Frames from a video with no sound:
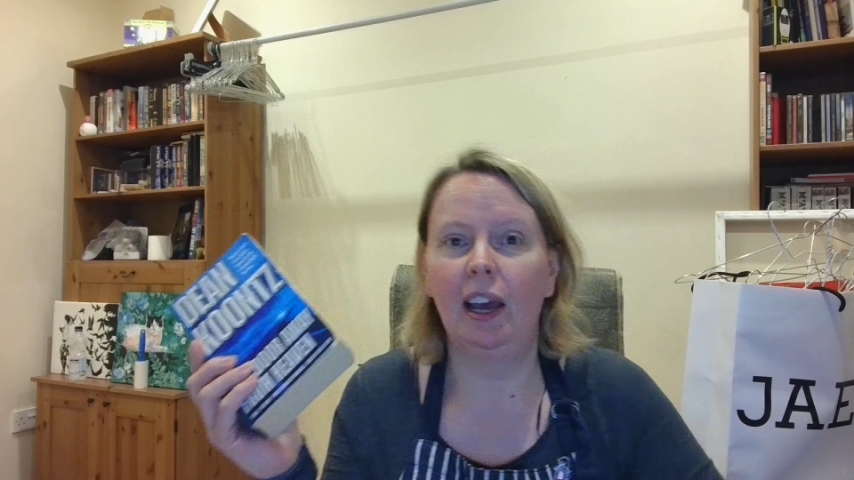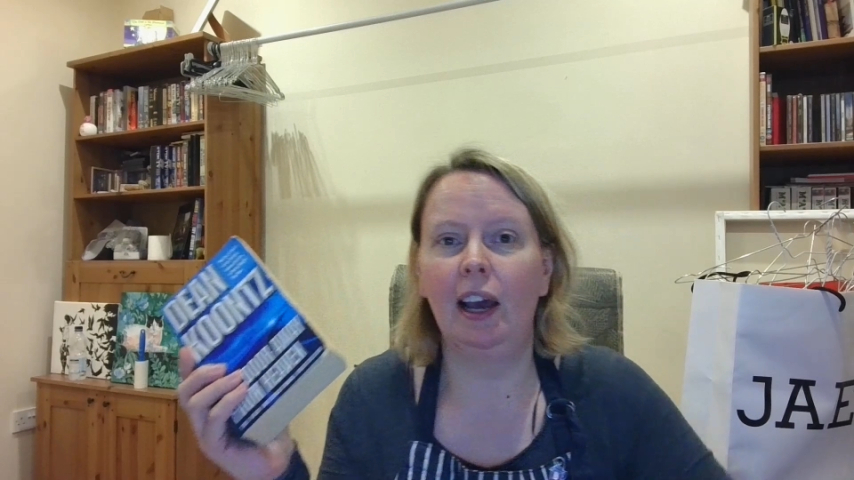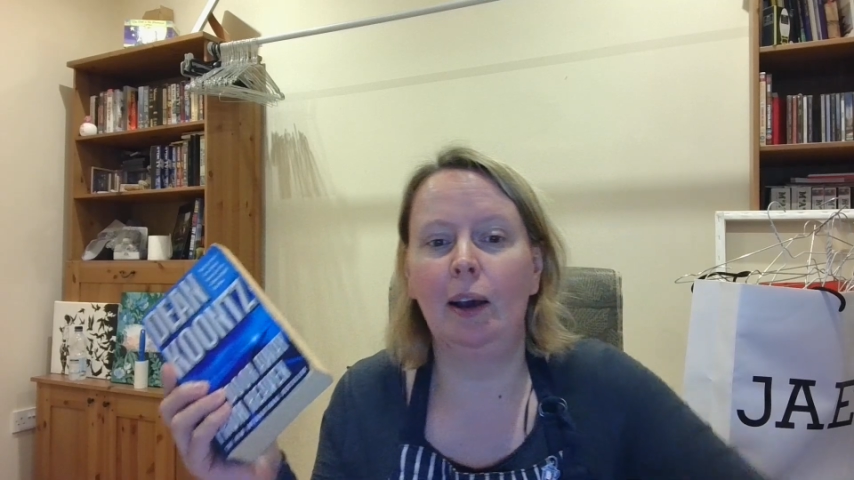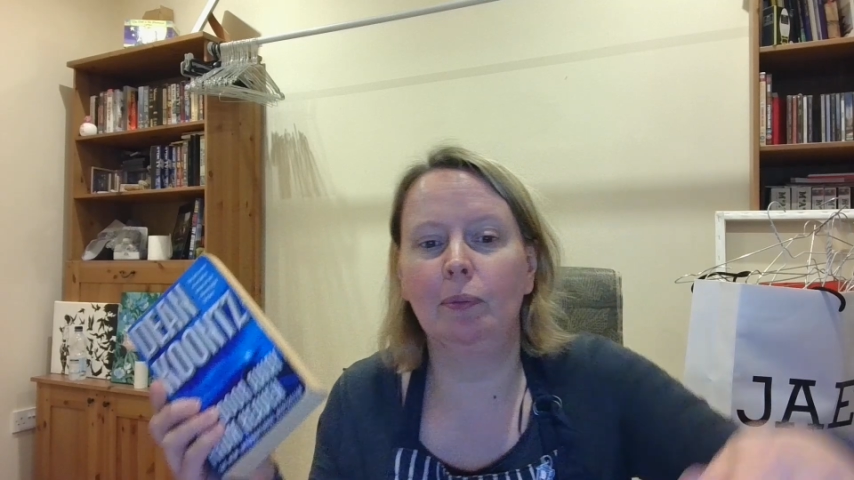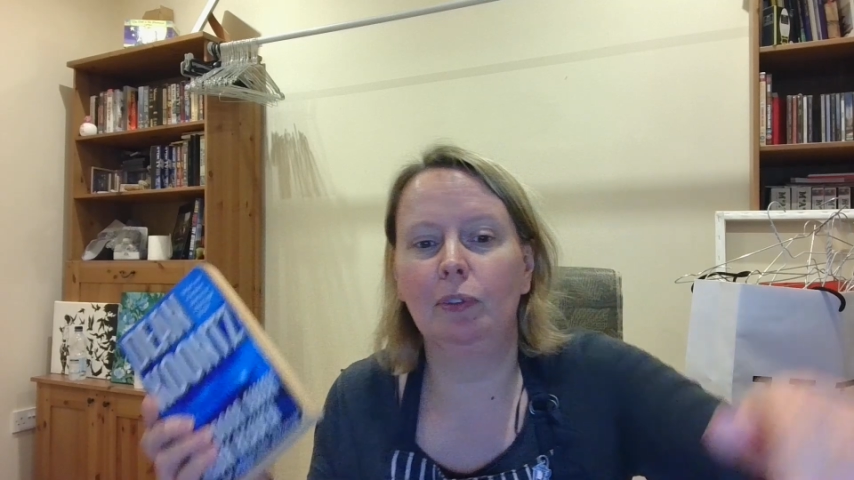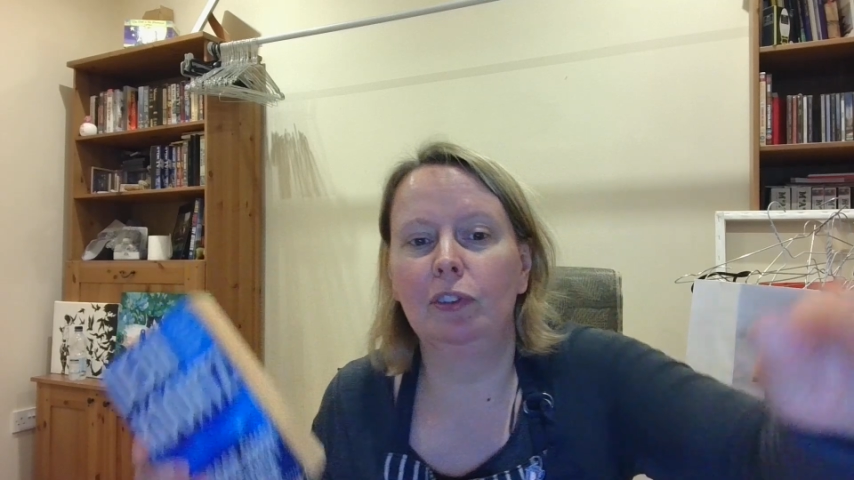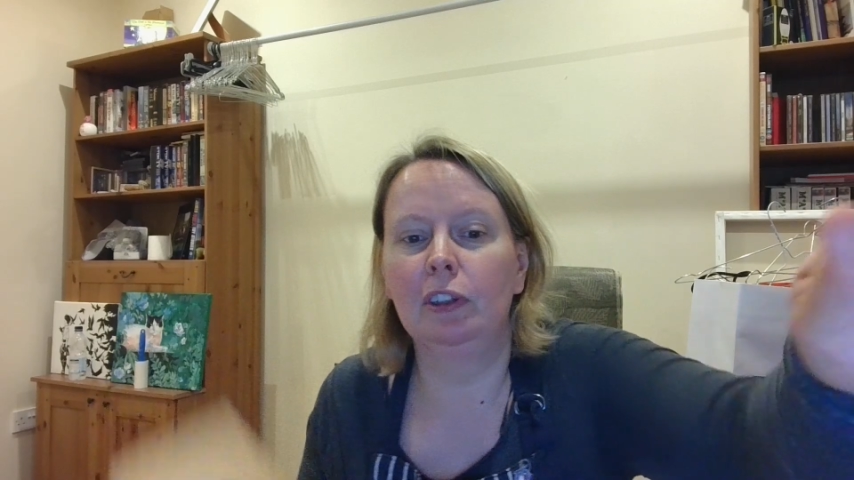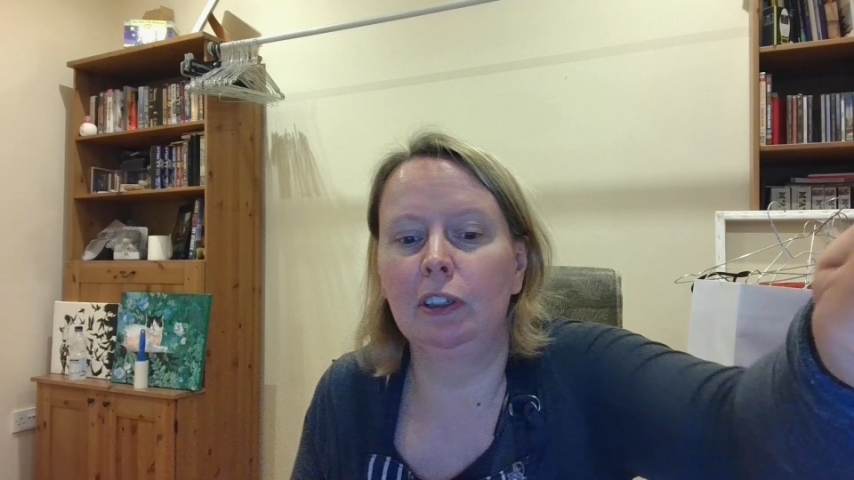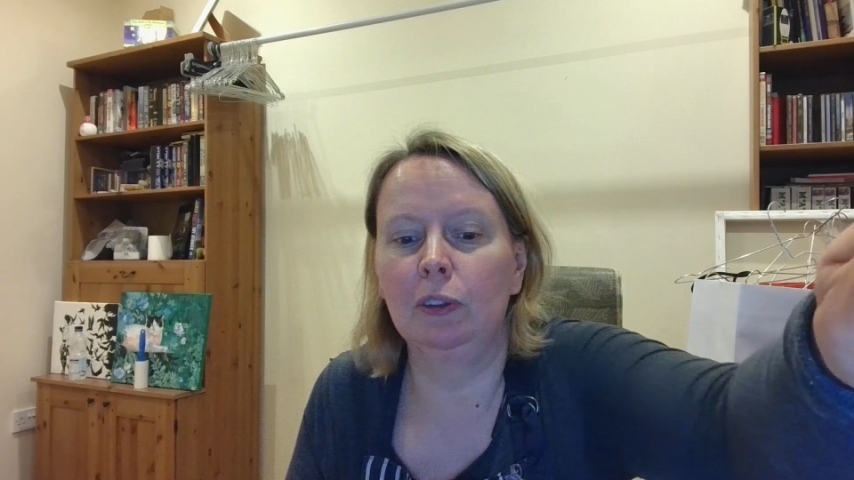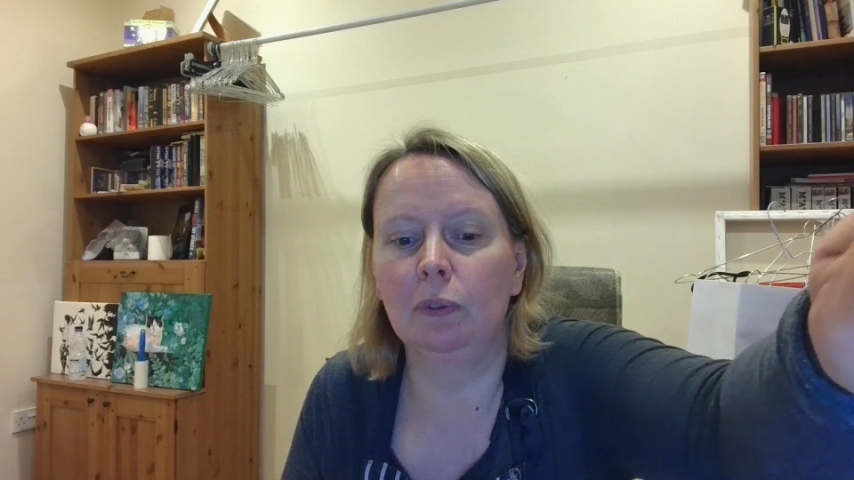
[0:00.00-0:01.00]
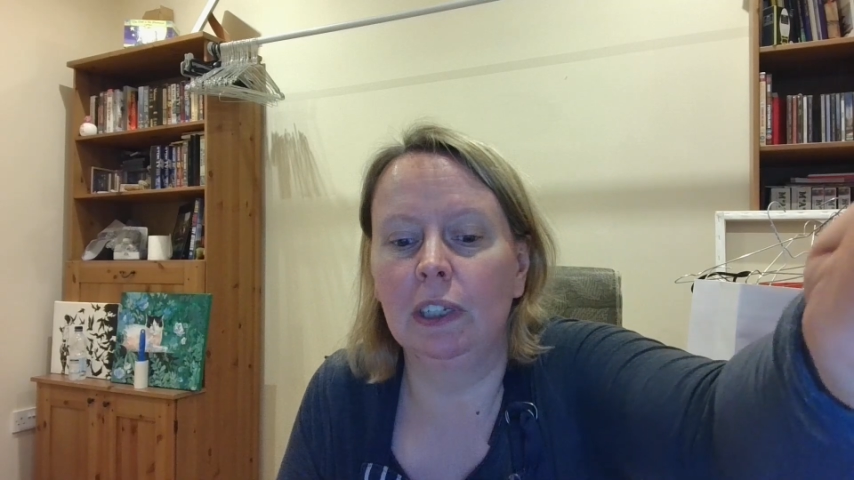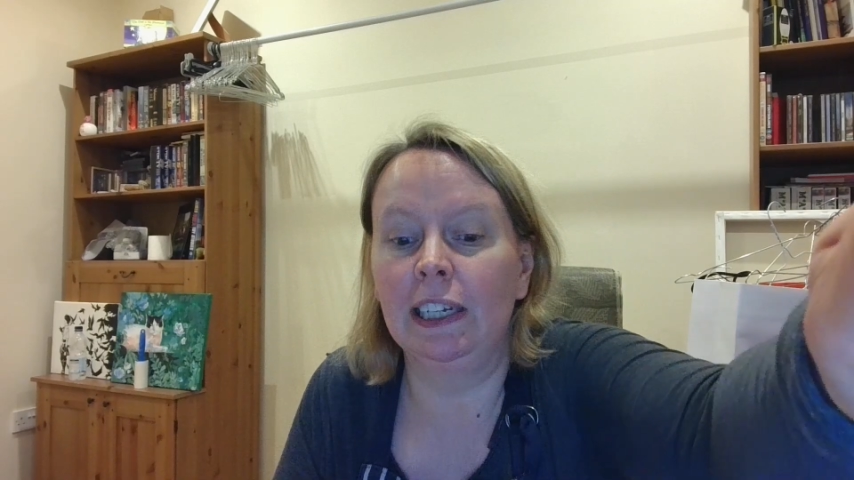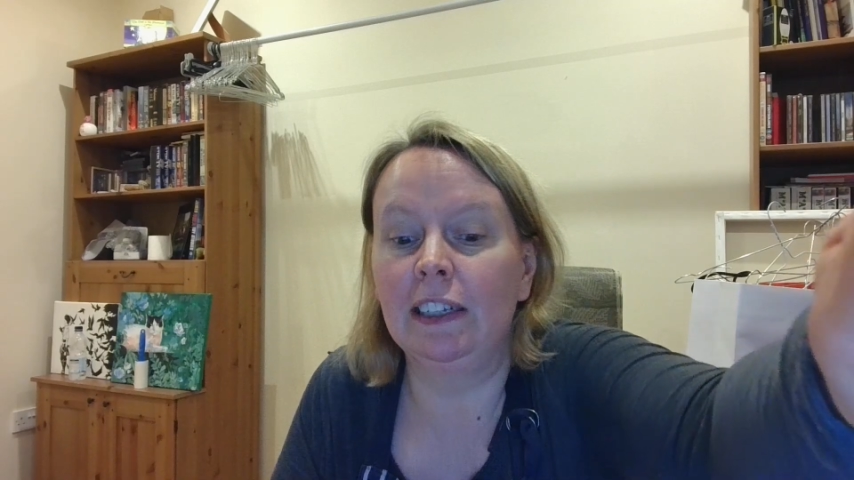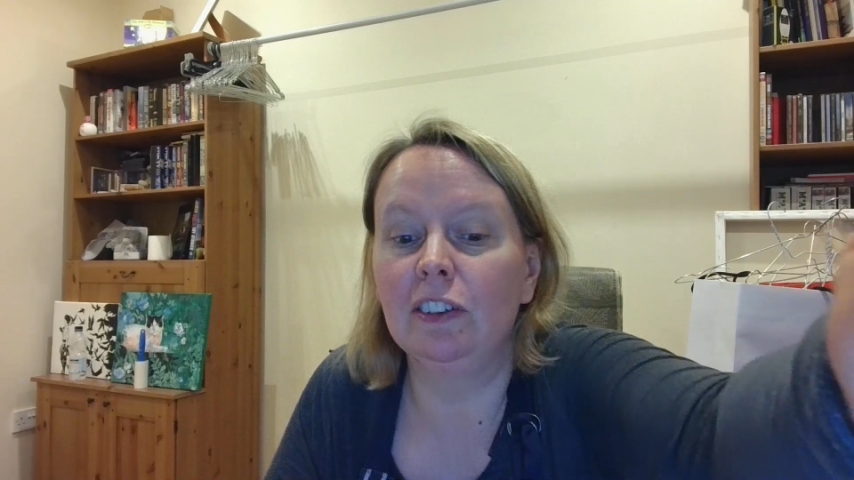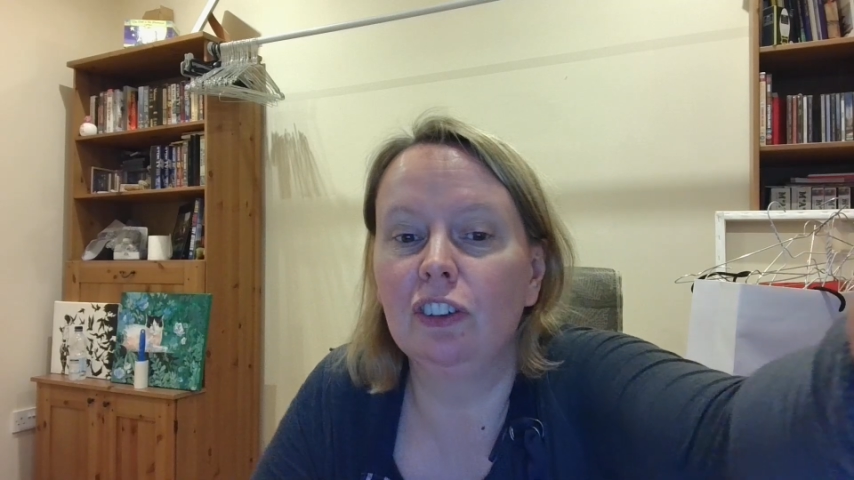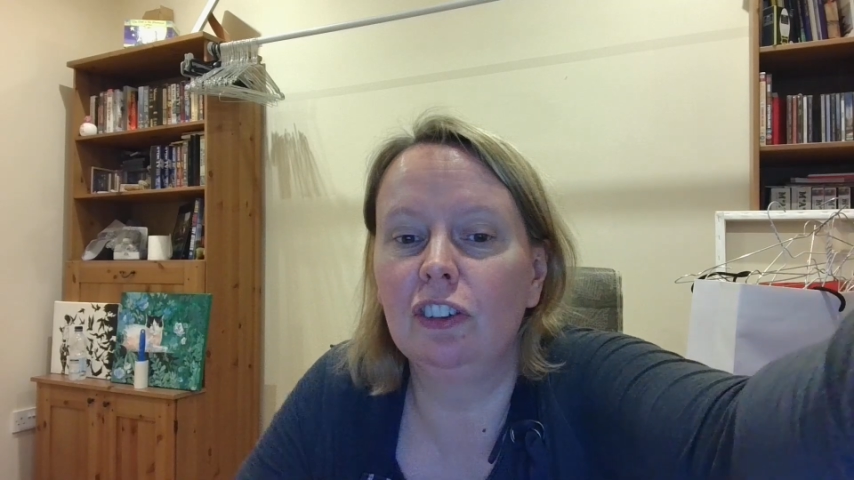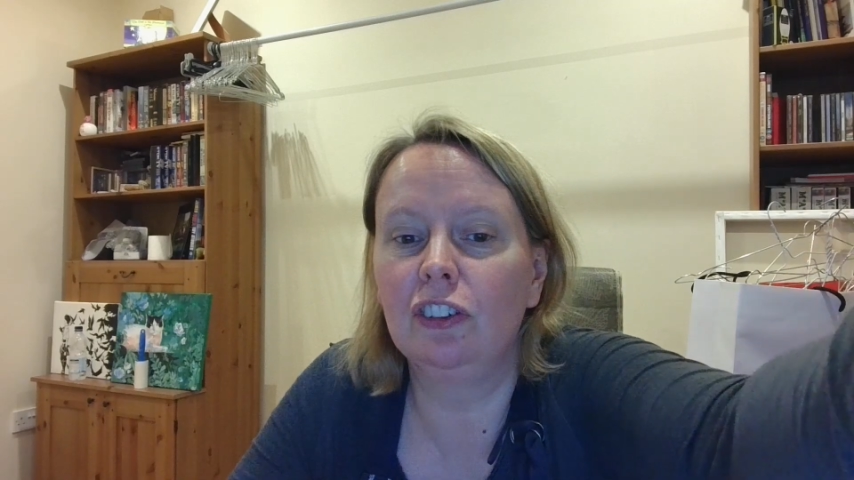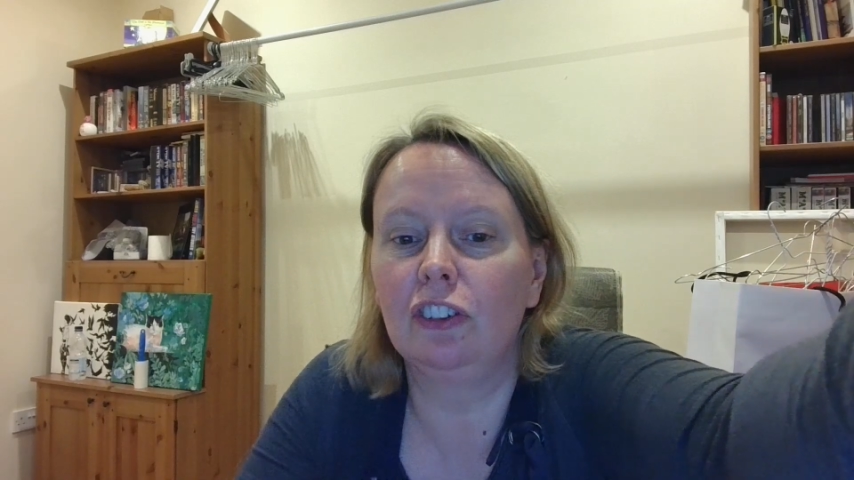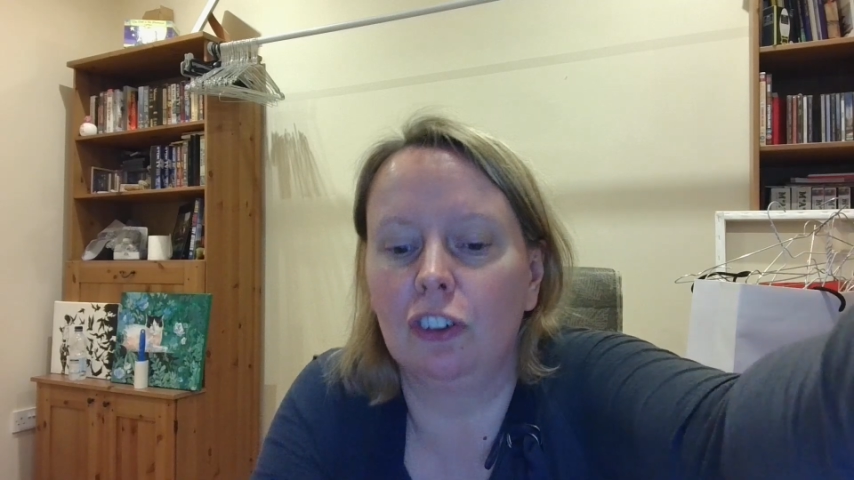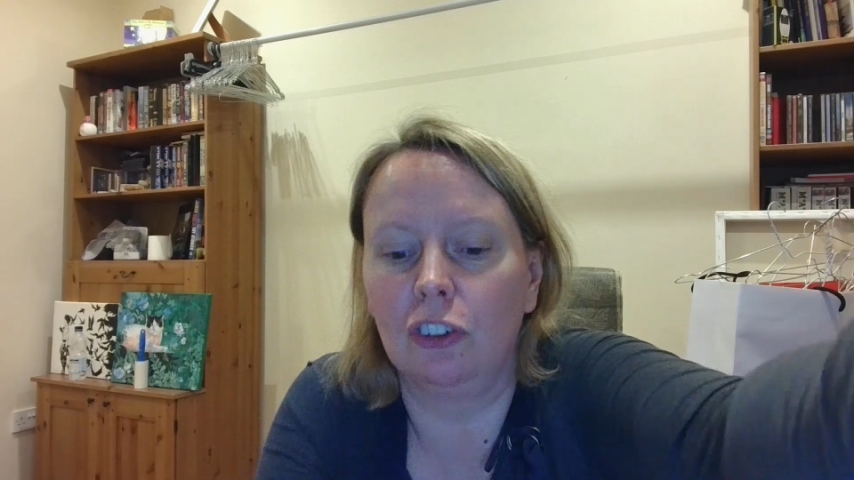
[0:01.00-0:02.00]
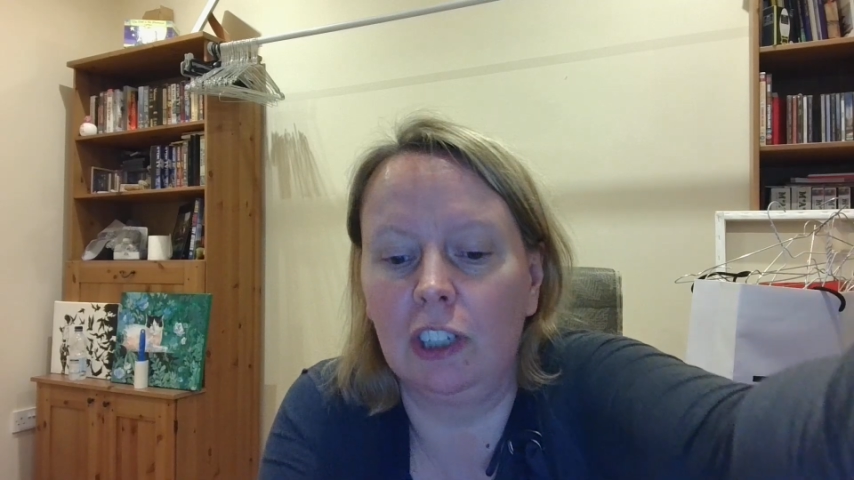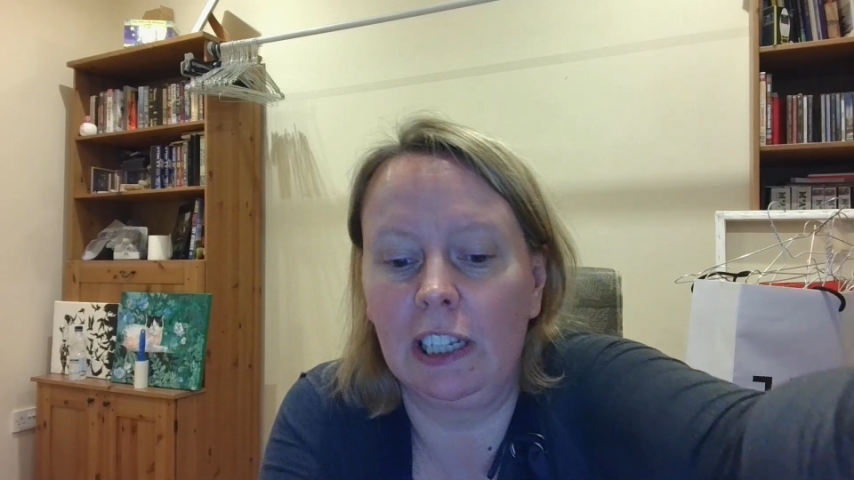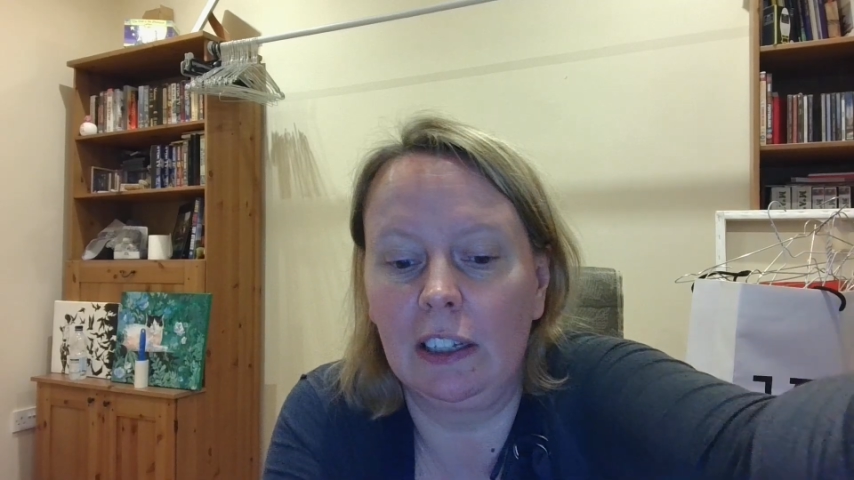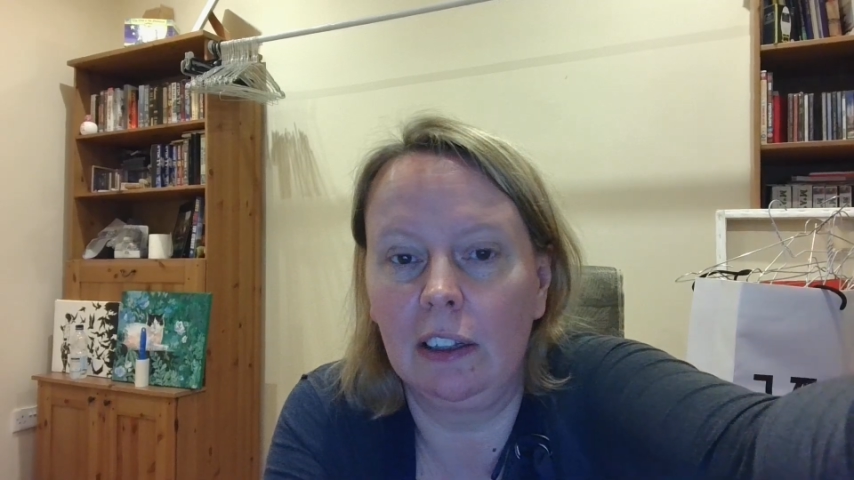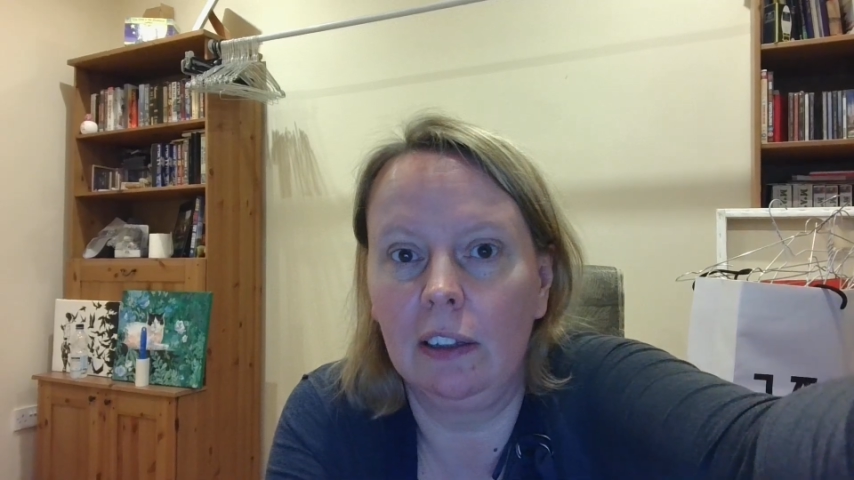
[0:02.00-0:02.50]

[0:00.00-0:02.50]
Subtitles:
Absolutely stunning.